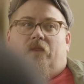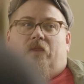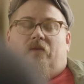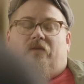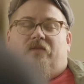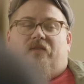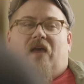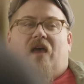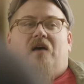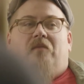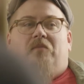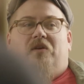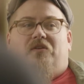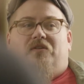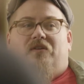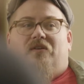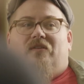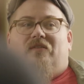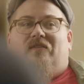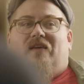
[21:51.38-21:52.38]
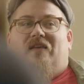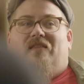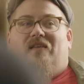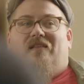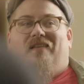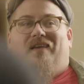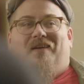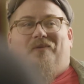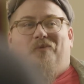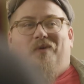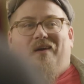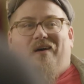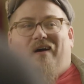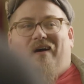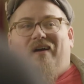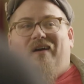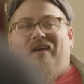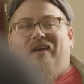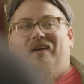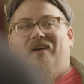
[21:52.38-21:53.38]
stay on mission to say that like we
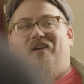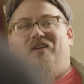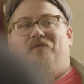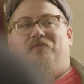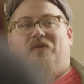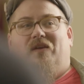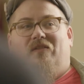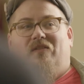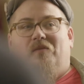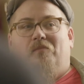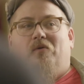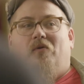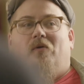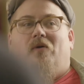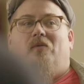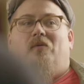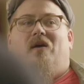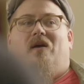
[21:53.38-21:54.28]
are here to feed the poor,